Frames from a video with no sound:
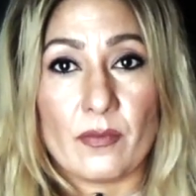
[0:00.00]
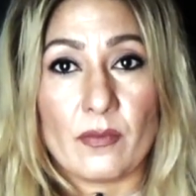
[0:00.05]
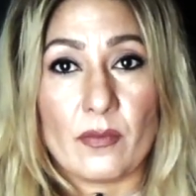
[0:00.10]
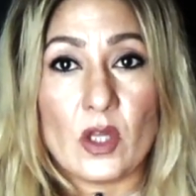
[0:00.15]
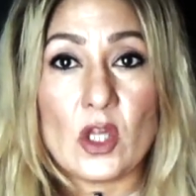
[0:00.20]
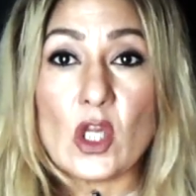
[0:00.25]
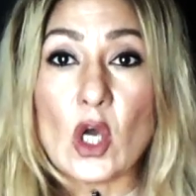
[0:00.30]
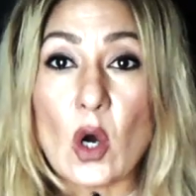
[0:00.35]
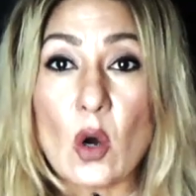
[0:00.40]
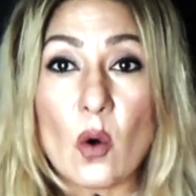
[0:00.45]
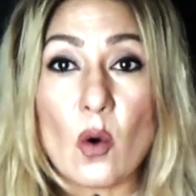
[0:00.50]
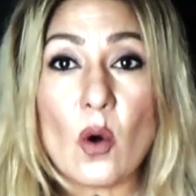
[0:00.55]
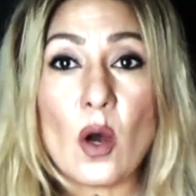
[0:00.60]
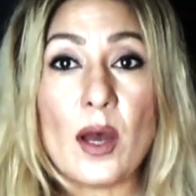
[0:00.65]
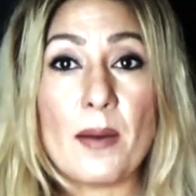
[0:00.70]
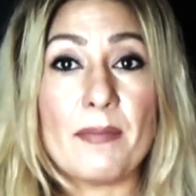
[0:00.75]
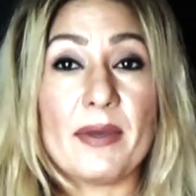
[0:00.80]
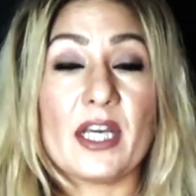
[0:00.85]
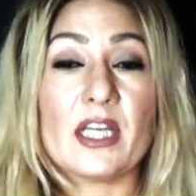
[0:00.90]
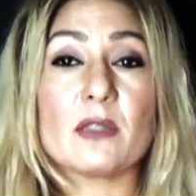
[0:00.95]
No,
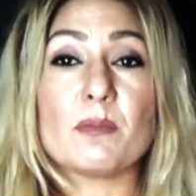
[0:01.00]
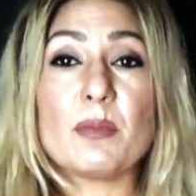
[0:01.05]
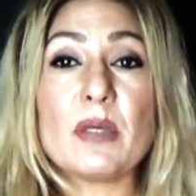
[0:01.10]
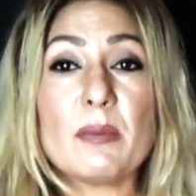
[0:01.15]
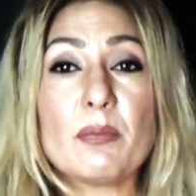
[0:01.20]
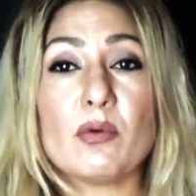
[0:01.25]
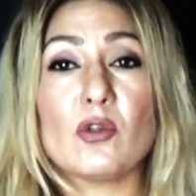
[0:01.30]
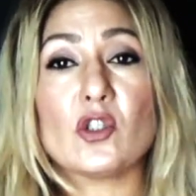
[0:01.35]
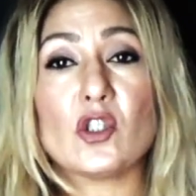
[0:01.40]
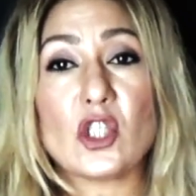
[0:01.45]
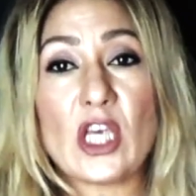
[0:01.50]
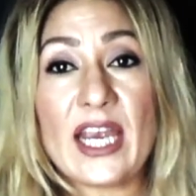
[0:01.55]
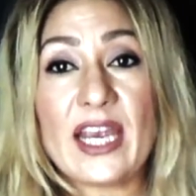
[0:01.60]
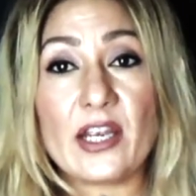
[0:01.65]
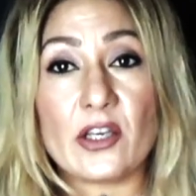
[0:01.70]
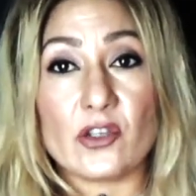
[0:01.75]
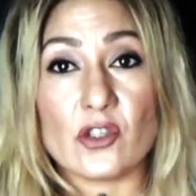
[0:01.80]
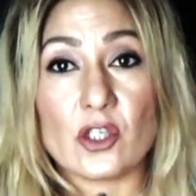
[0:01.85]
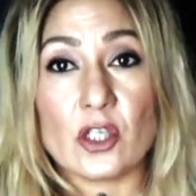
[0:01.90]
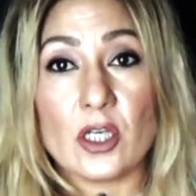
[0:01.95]
because people
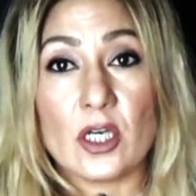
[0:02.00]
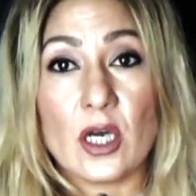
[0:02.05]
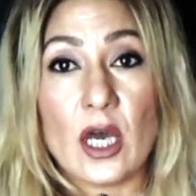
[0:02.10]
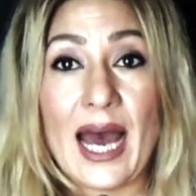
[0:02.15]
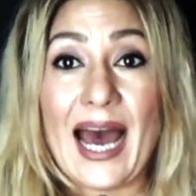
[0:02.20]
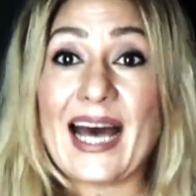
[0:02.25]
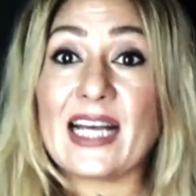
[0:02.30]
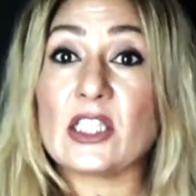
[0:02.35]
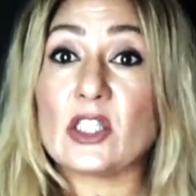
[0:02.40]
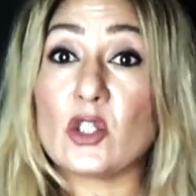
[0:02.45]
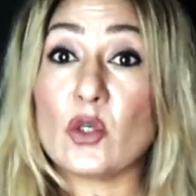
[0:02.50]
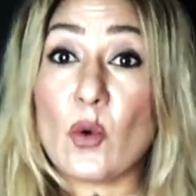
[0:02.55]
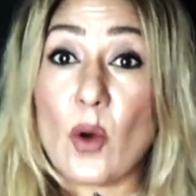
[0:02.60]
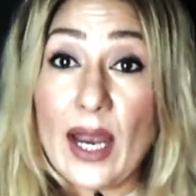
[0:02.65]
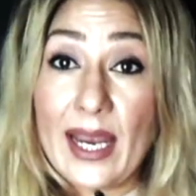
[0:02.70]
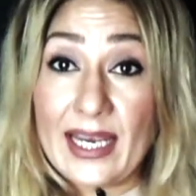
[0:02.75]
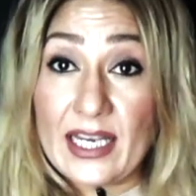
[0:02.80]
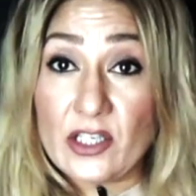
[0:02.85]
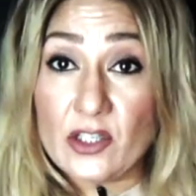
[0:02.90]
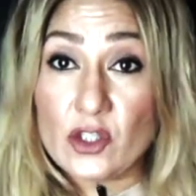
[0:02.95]
change. As your
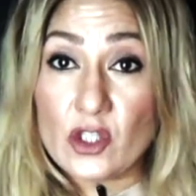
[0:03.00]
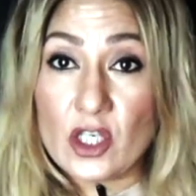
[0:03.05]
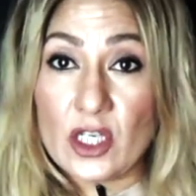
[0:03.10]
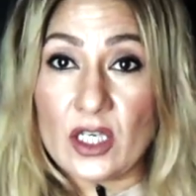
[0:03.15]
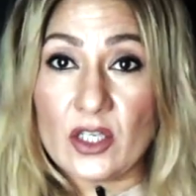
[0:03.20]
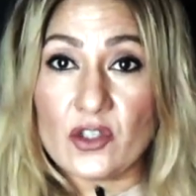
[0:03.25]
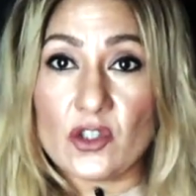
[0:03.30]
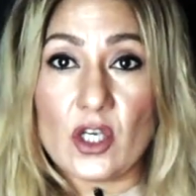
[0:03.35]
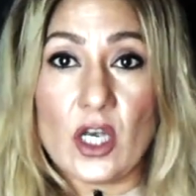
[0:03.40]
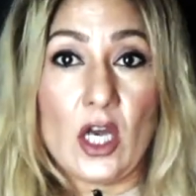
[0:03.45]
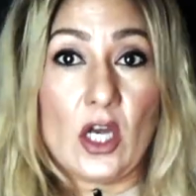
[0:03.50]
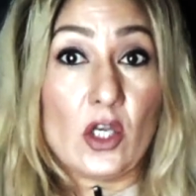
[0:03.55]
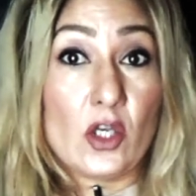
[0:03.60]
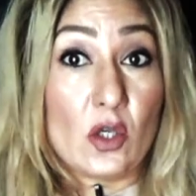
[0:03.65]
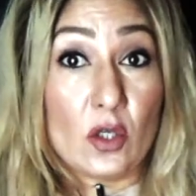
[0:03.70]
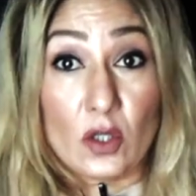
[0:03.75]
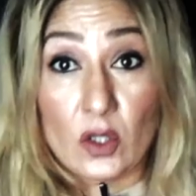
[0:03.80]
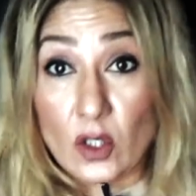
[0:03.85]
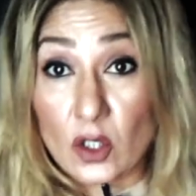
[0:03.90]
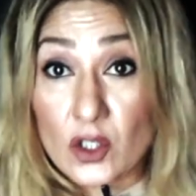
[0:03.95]
age change,
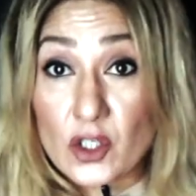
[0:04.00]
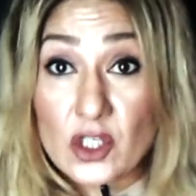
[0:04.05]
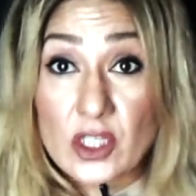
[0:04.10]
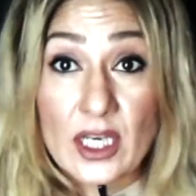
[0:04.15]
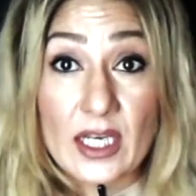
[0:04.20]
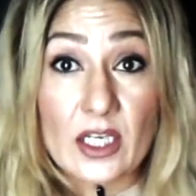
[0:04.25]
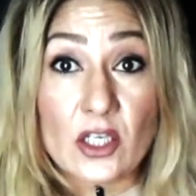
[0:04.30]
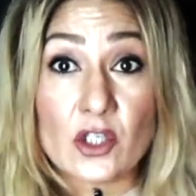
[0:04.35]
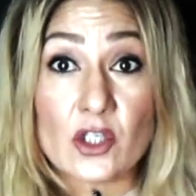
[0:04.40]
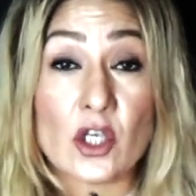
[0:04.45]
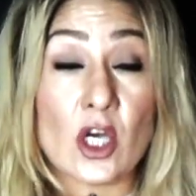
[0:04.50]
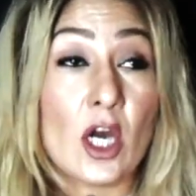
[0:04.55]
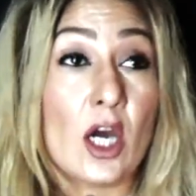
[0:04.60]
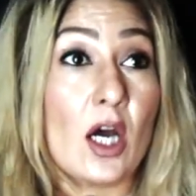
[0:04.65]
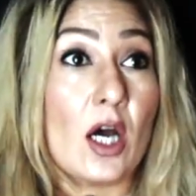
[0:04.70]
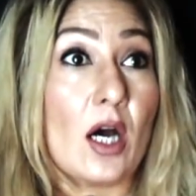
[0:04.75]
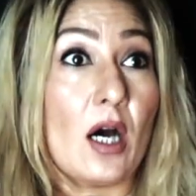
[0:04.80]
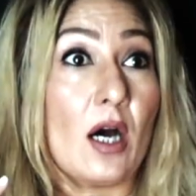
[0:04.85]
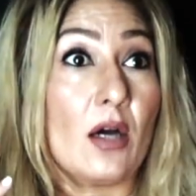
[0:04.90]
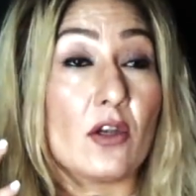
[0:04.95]
your look change,
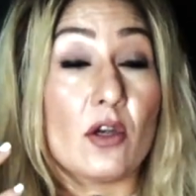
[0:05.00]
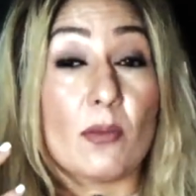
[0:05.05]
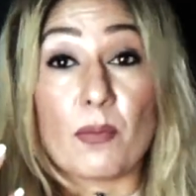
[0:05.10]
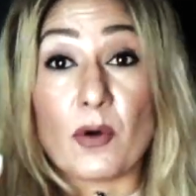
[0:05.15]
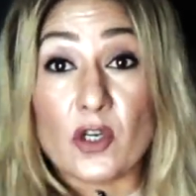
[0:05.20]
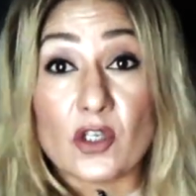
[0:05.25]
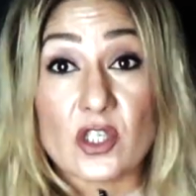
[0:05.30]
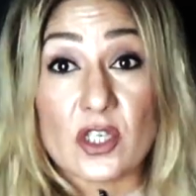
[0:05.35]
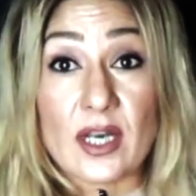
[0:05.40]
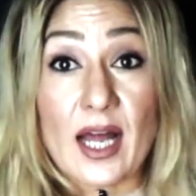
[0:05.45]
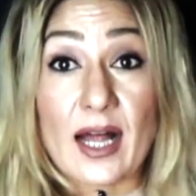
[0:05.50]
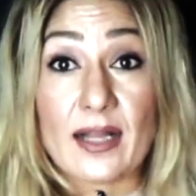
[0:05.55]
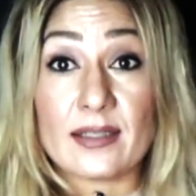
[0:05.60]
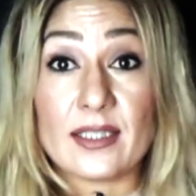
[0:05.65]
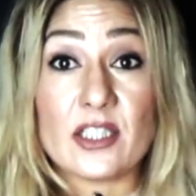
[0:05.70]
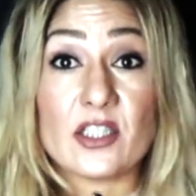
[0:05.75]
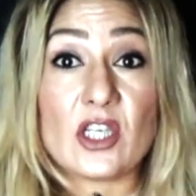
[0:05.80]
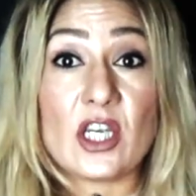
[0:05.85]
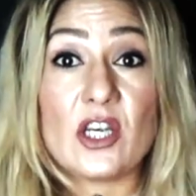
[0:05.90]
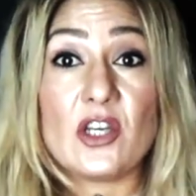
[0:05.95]
uh, your personality
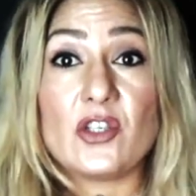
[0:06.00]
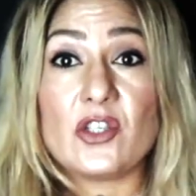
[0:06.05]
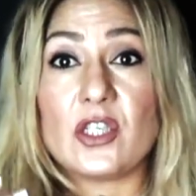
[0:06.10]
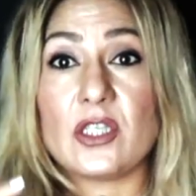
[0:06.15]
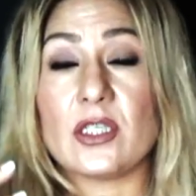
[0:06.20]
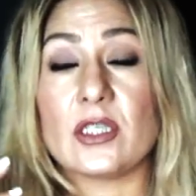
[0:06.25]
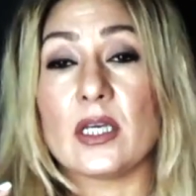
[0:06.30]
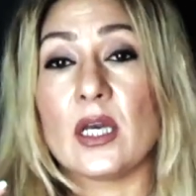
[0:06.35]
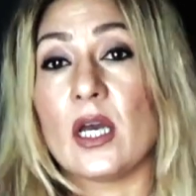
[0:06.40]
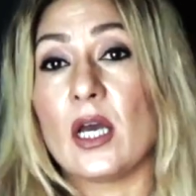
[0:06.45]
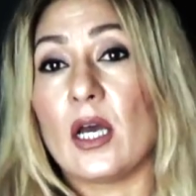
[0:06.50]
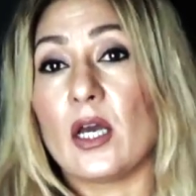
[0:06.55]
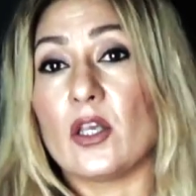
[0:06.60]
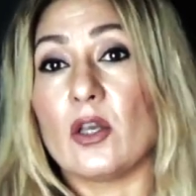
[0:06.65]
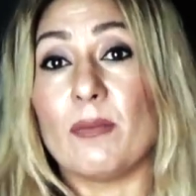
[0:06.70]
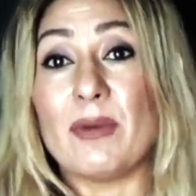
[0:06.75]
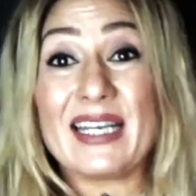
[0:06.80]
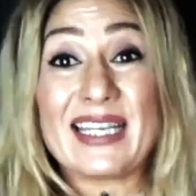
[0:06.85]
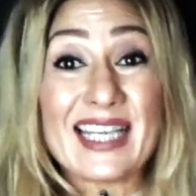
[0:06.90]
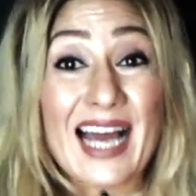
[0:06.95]
changes,
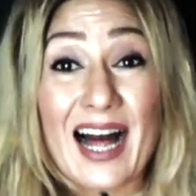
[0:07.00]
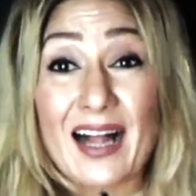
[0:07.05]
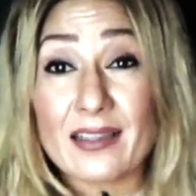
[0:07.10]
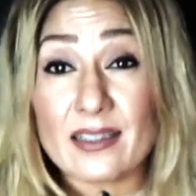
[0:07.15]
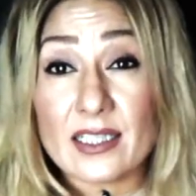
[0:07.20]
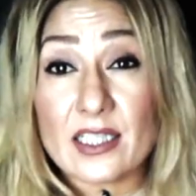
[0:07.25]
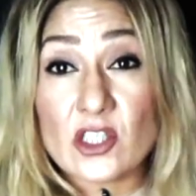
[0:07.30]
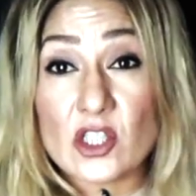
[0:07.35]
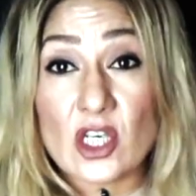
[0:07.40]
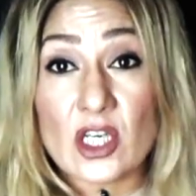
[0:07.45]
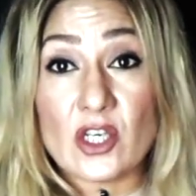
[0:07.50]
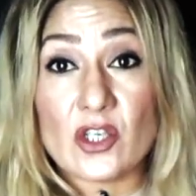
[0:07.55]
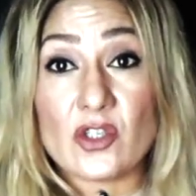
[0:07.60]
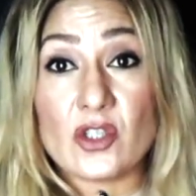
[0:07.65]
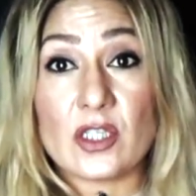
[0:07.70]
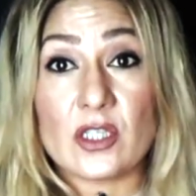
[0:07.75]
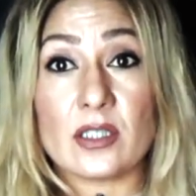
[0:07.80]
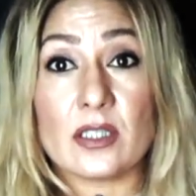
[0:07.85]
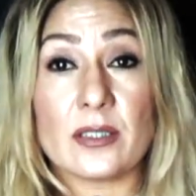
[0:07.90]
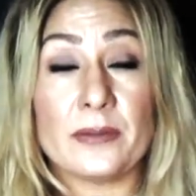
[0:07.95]
your mentality
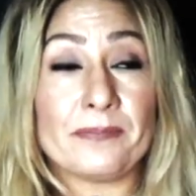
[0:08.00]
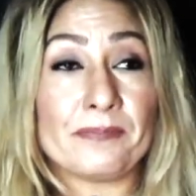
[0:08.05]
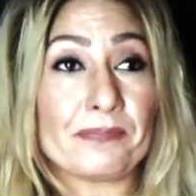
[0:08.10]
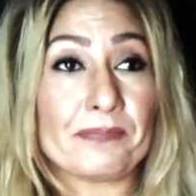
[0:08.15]
changes.